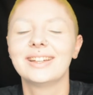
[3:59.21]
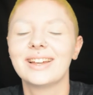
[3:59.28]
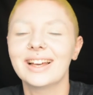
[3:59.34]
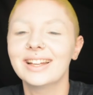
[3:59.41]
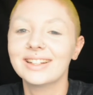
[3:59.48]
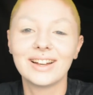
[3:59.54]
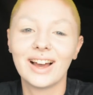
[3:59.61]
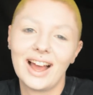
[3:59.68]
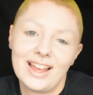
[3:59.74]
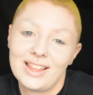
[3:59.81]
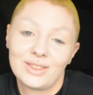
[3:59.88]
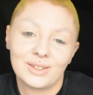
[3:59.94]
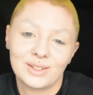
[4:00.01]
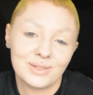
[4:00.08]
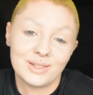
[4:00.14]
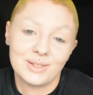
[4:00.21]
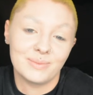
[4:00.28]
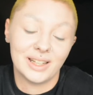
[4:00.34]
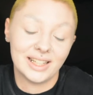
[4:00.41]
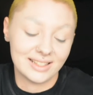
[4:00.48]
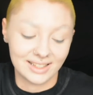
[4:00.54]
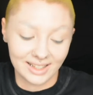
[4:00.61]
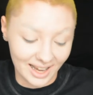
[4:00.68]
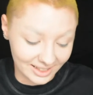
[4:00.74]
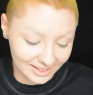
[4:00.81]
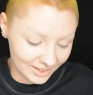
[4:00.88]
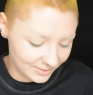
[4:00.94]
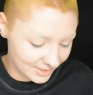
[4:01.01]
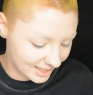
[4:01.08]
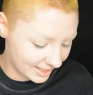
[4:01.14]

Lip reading: I thought it was amazing. I loved